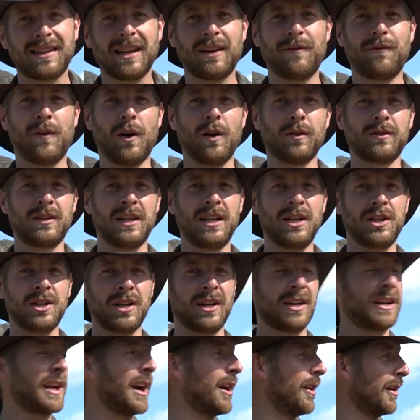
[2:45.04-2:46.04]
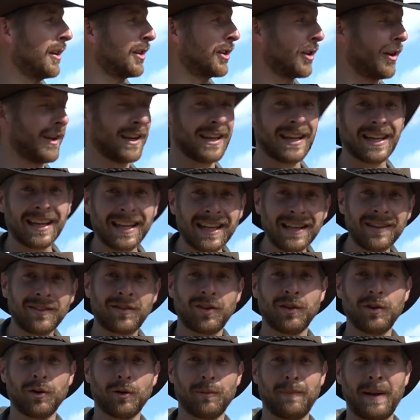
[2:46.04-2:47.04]
that voltage and current going
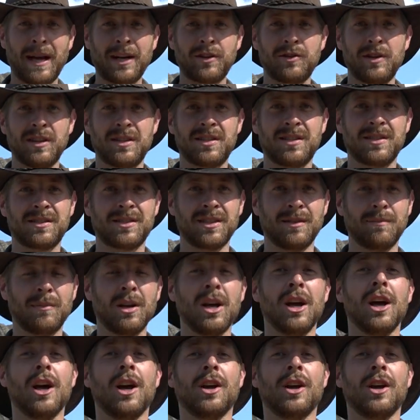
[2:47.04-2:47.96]
into your battery system,